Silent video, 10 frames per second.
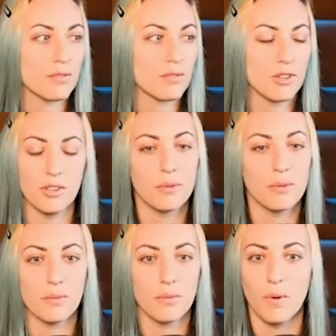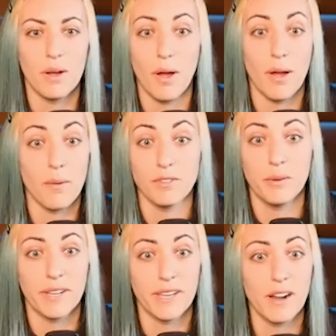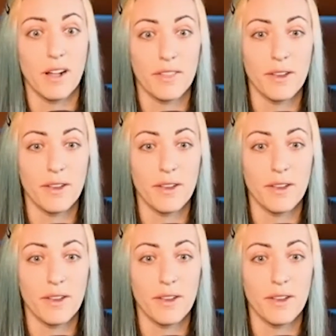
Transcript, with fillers: clue what I was doing at all.